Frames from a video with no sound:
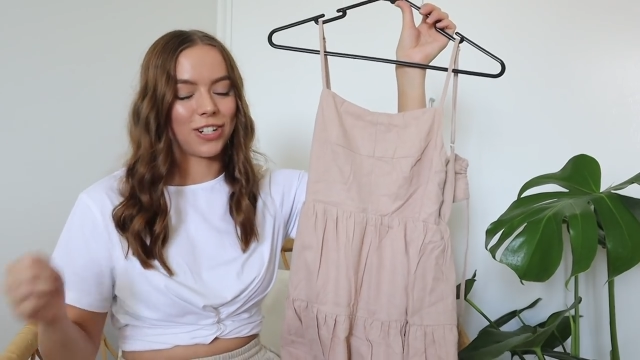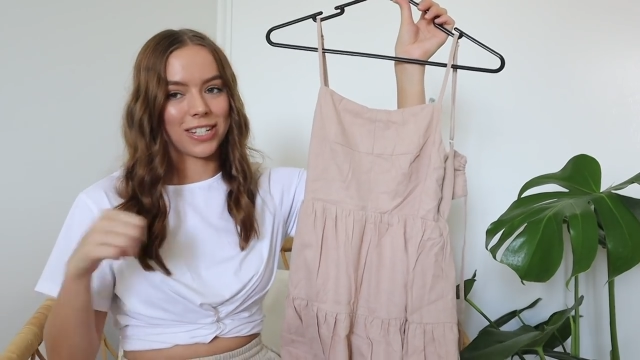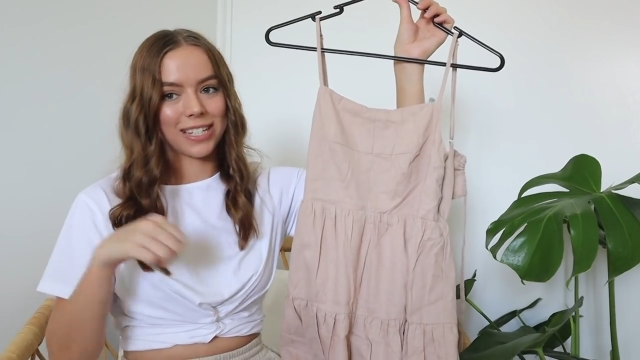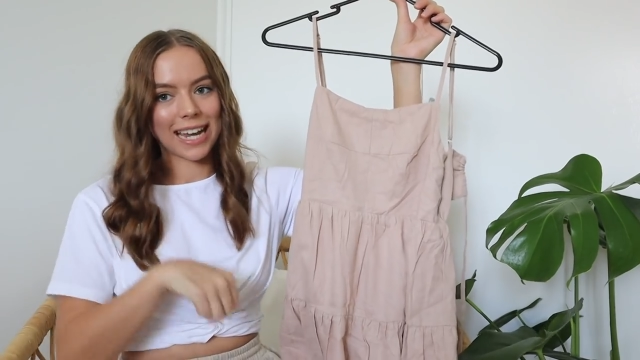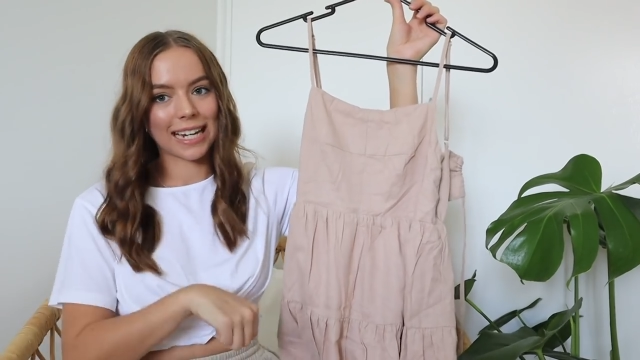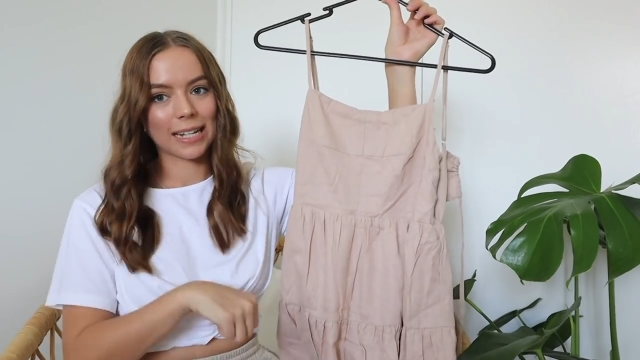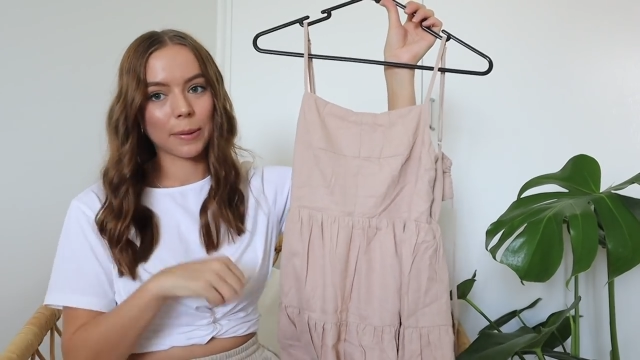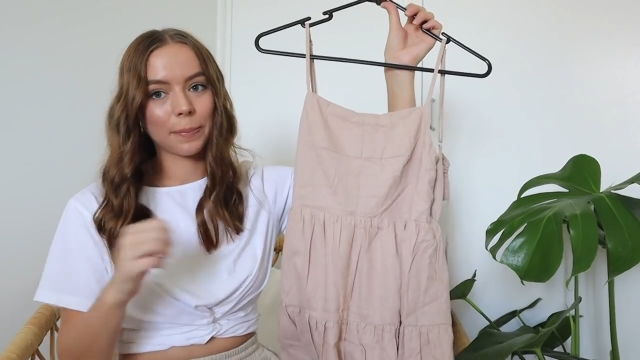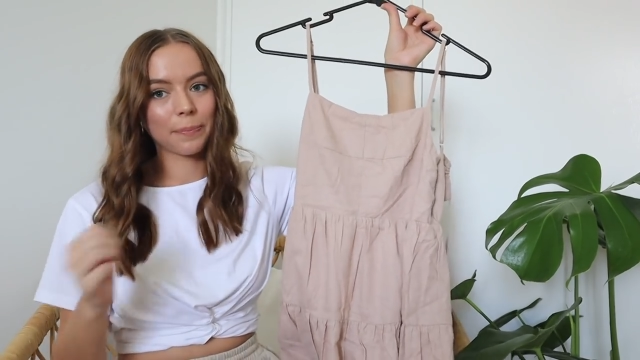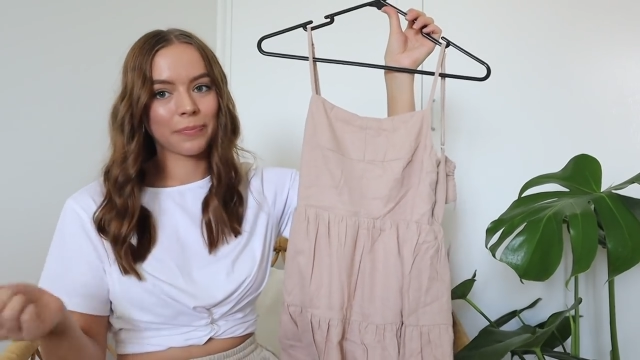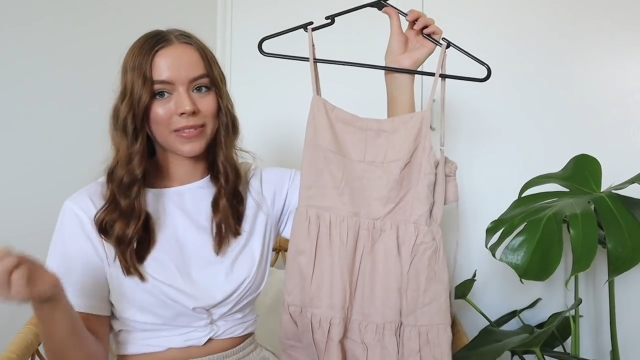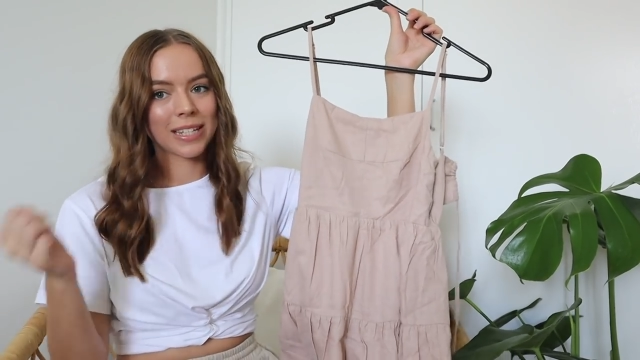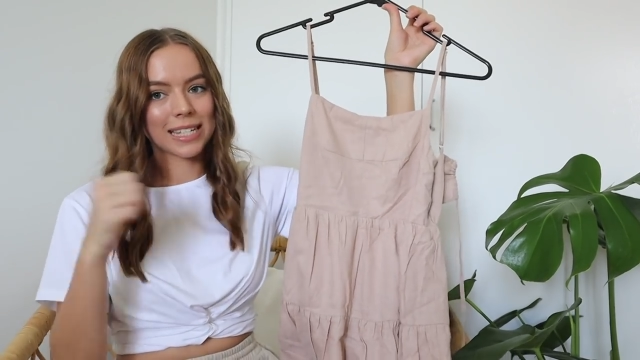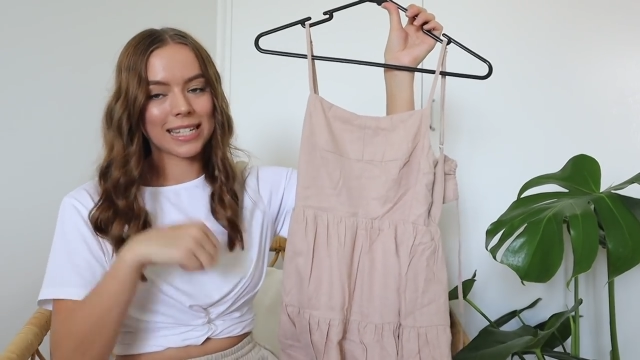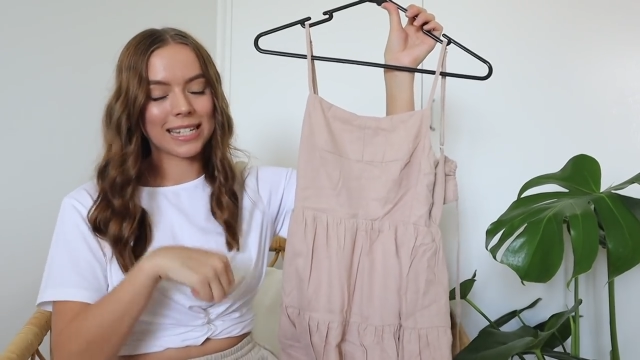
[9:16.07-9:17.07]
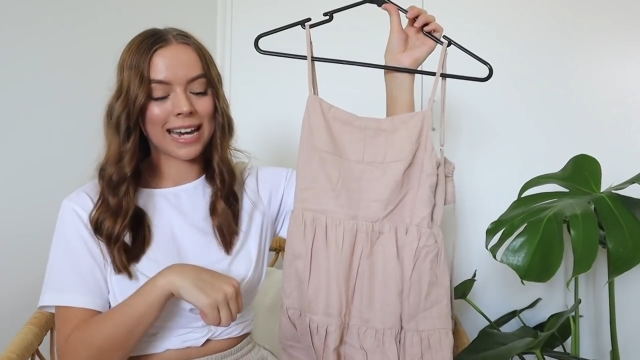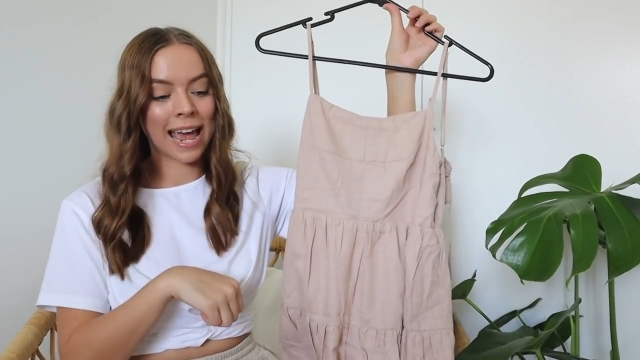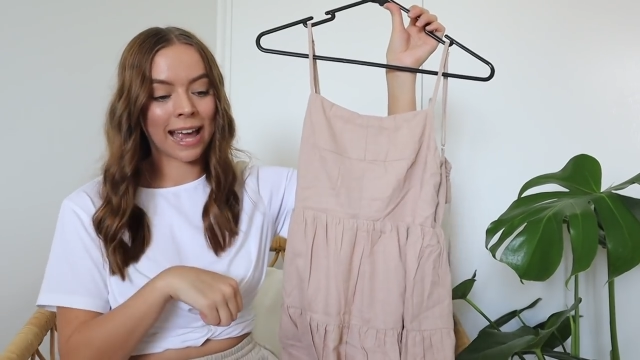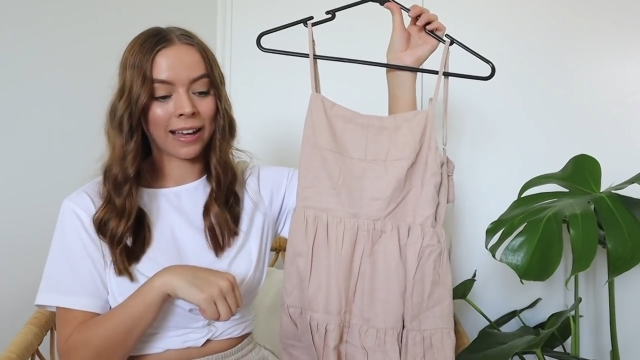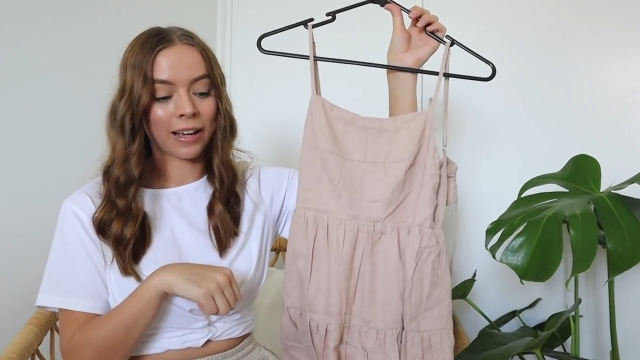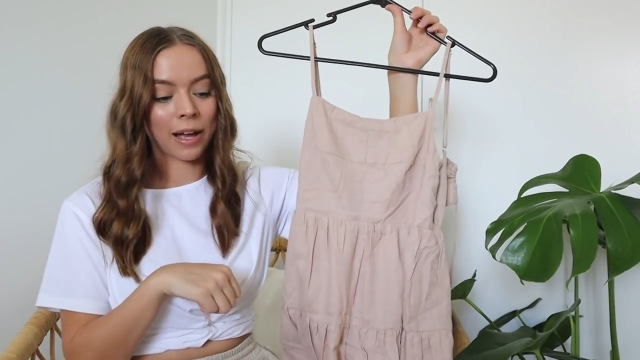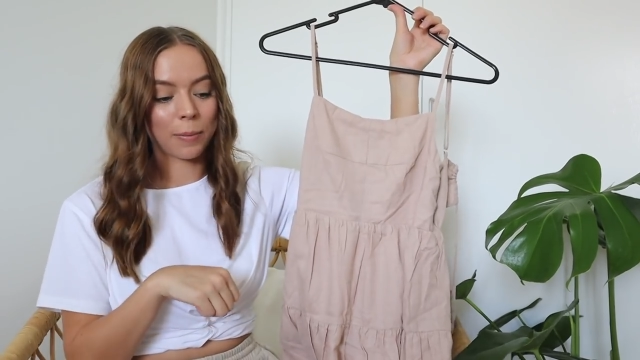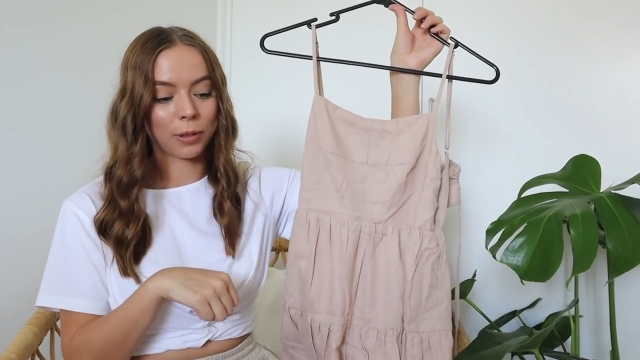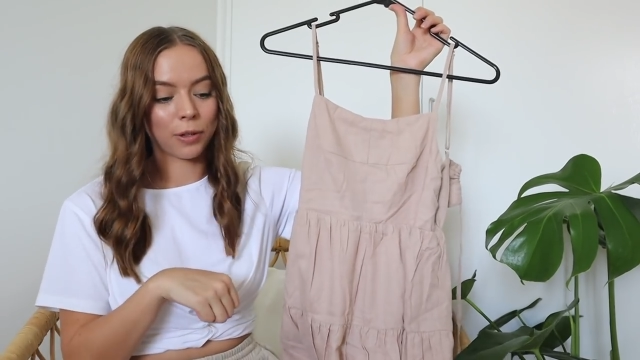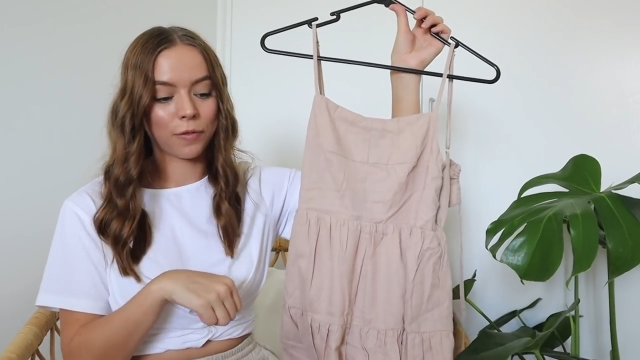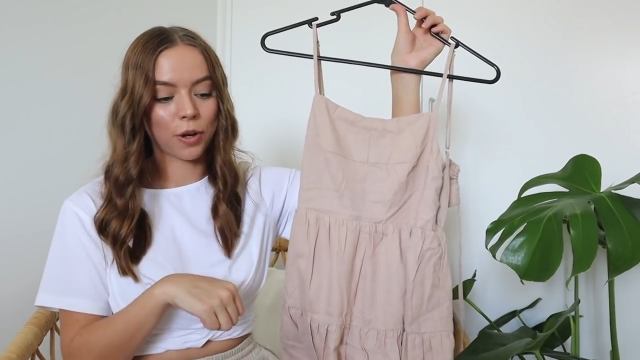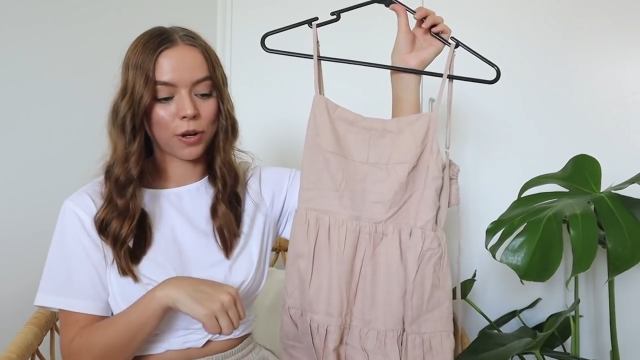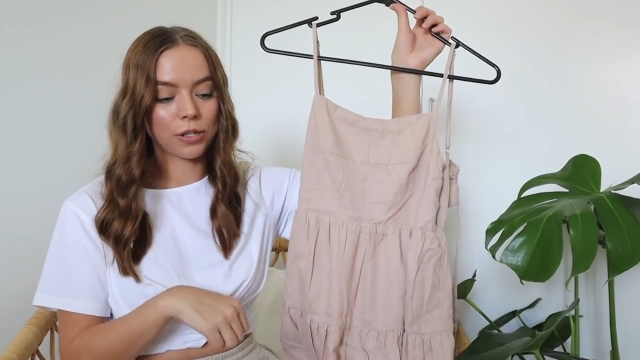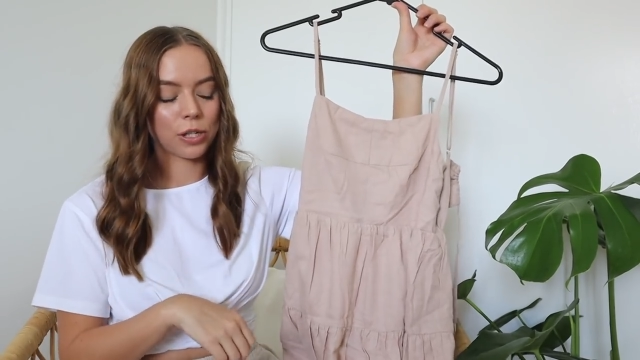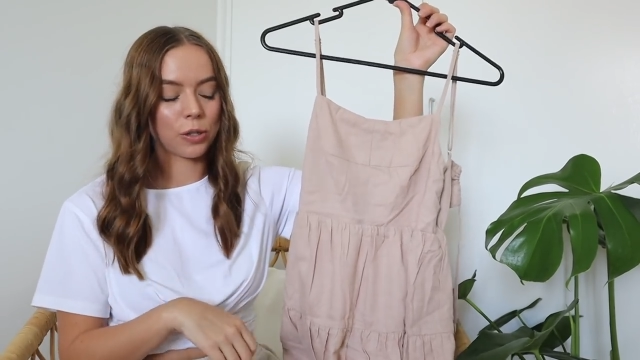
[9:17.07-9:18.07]
just like snag a couple of
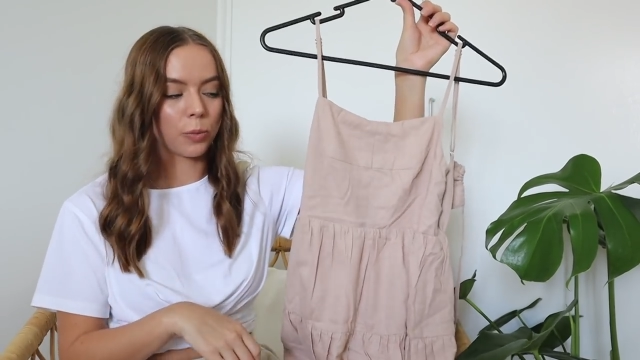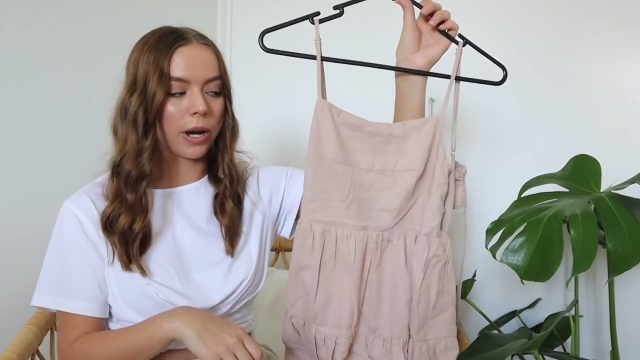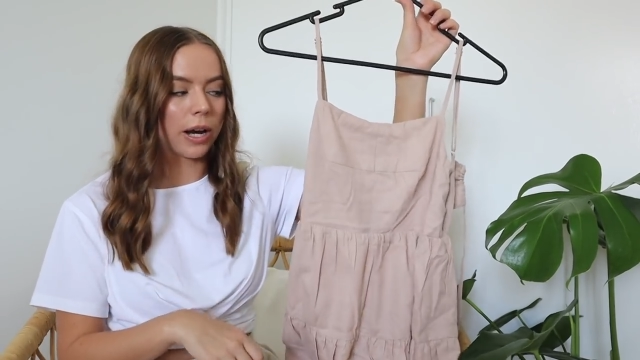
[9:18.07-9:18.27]
those as